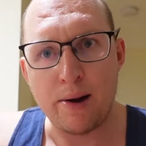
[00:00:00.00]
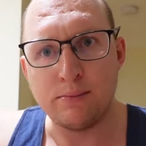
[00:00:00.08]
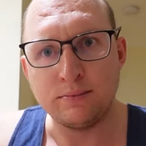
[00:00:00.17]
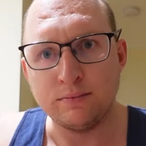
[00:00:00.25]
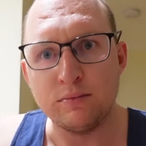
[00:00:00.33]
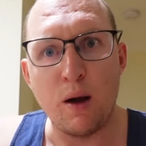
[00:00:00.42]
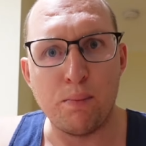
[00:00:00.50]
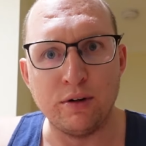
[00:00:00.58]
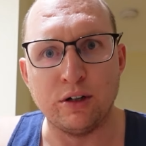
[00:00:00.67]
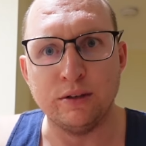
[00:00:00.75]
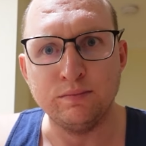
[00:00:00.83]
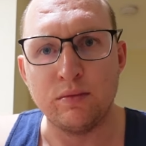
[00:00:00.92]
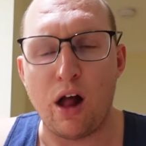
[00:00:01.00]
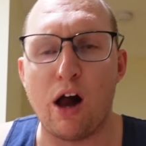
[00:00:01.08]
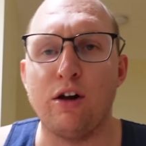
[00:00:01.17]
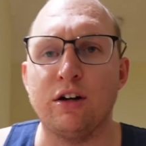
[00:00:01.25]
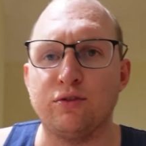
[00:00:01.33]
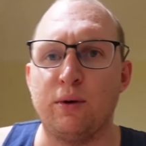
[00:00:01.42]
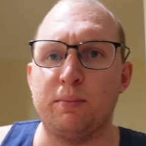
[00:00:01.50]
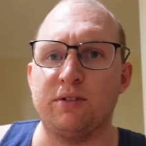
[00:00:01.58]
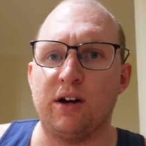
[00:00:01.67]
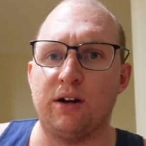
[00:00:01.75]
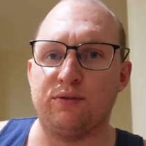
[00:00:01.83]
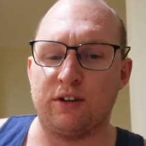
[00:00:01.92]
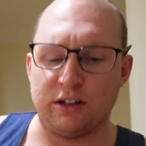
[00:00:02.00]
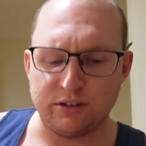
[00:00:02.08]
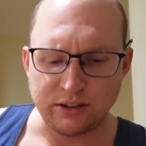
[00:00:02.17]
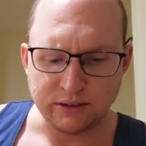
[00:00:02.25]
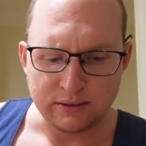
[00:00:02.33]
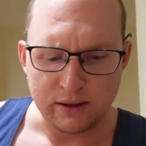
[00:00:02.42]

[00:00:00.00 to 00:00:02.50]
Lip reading: They're pretty good. I like sweet potato fries.